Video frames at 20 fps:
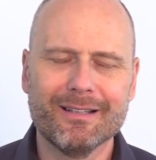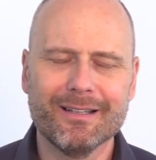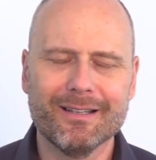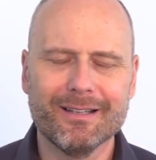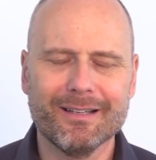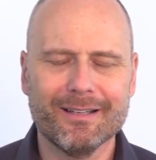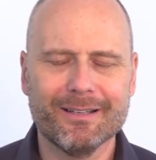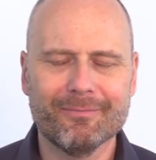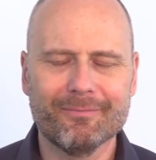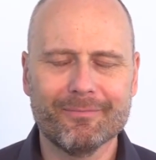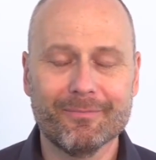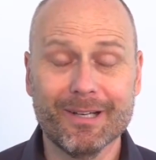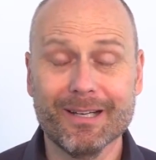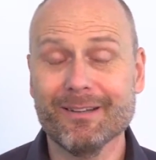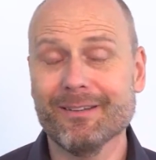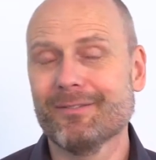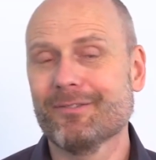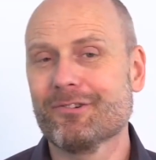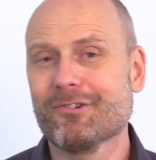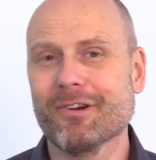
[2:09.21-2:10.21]
uh,
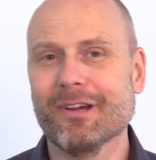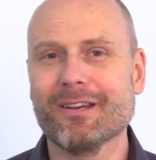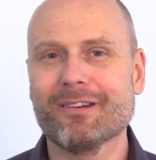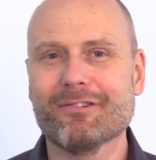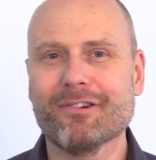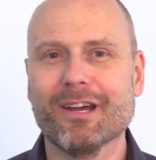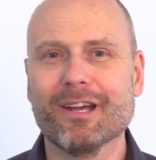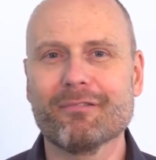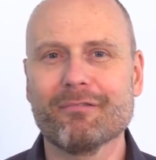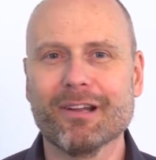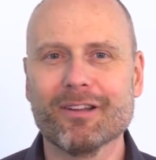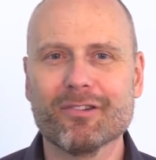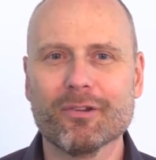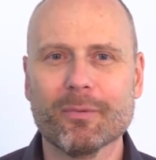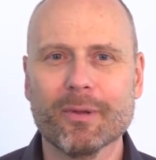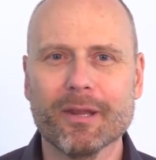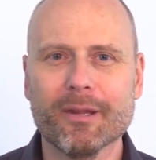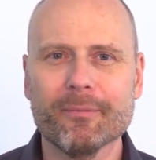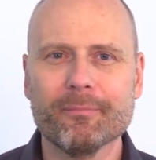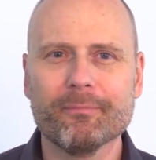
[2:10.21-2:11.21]
well, try and try and wrestle
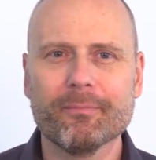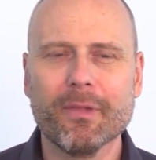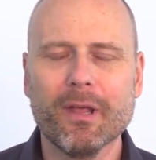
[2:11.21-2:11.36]
with it.